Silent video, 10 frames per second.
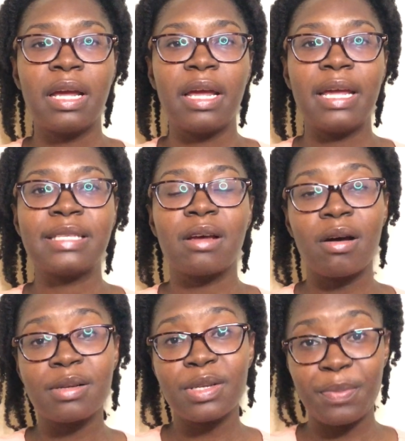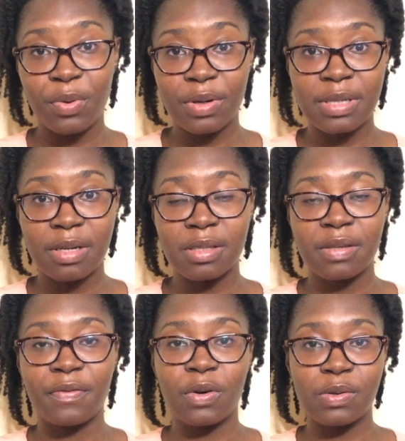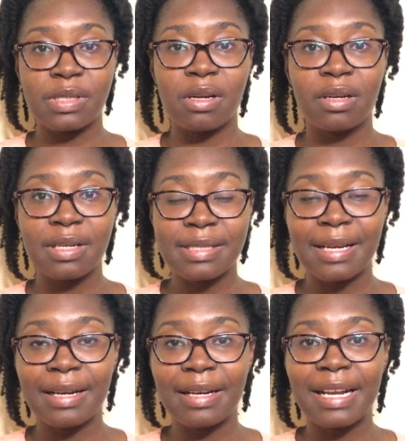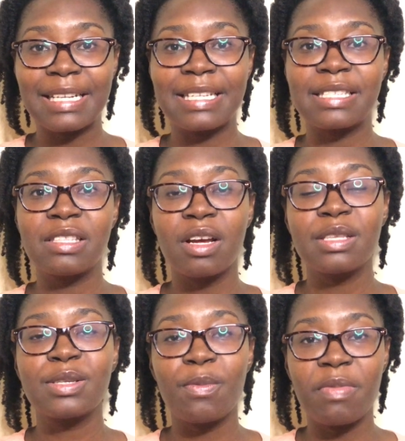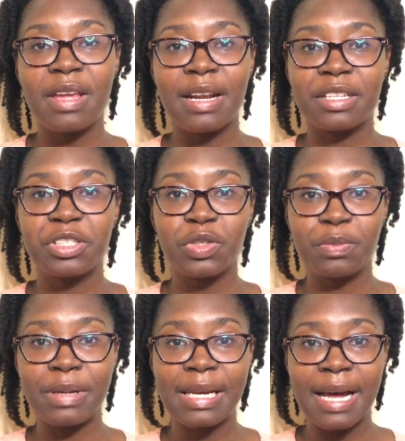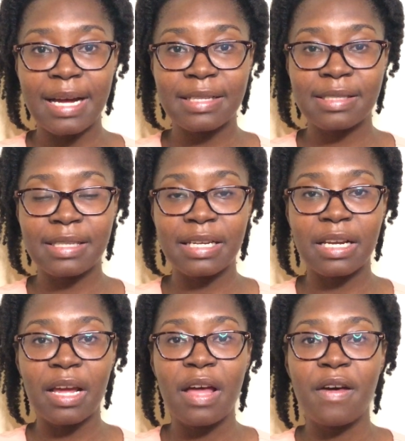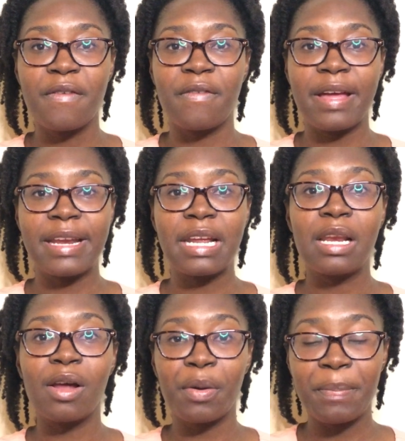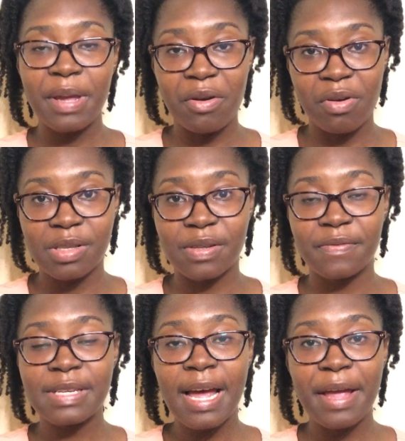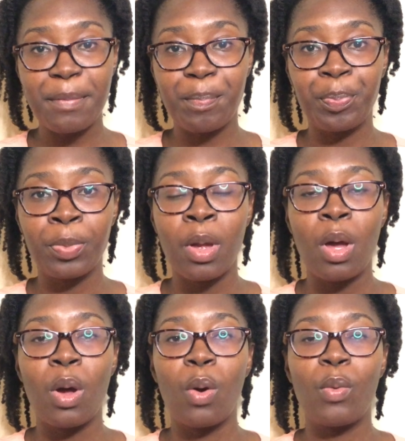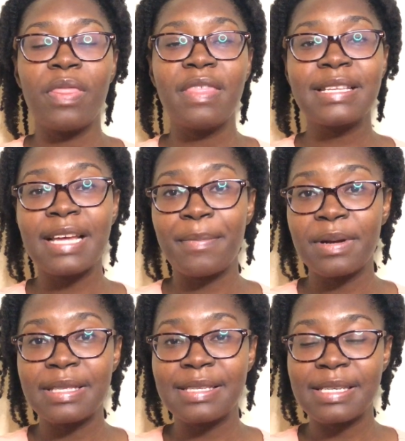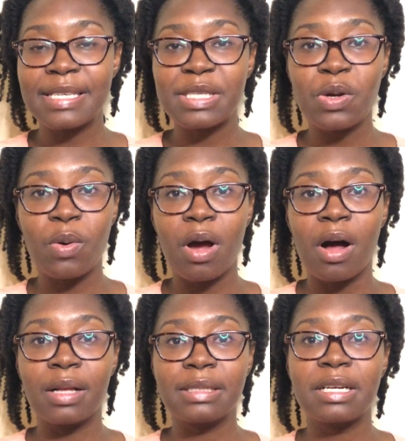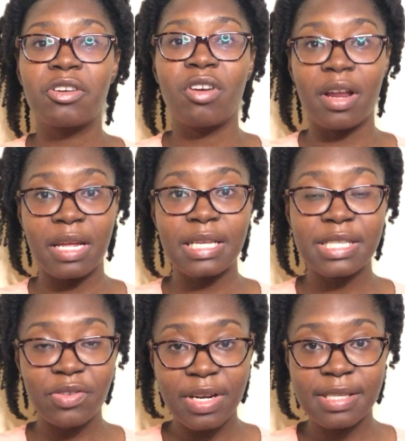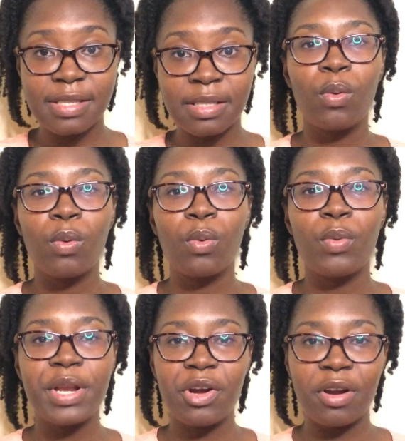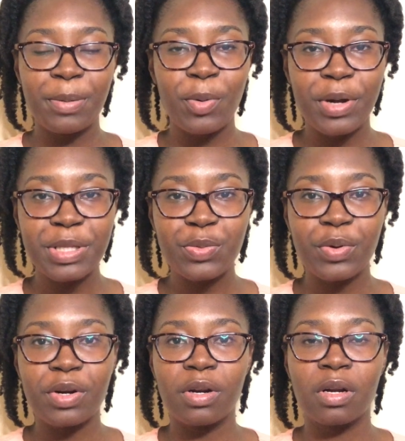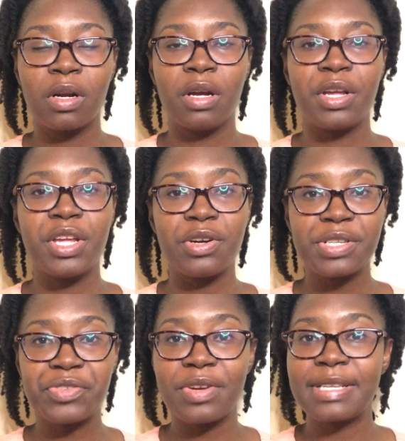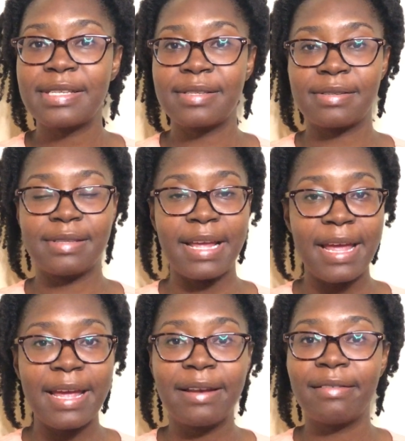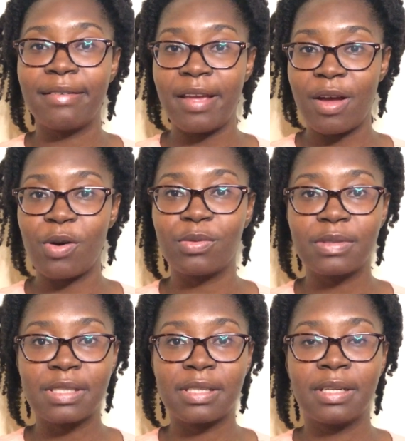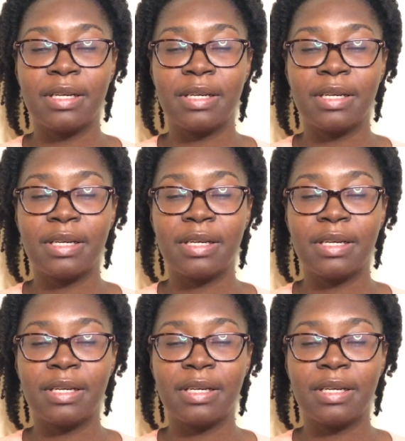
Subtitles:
it's also important for us to understand that it's not something that should be lasting for any long periods of time. When this happens, it is now called chronic stress. When you're at the point where you're stressed day in, day out,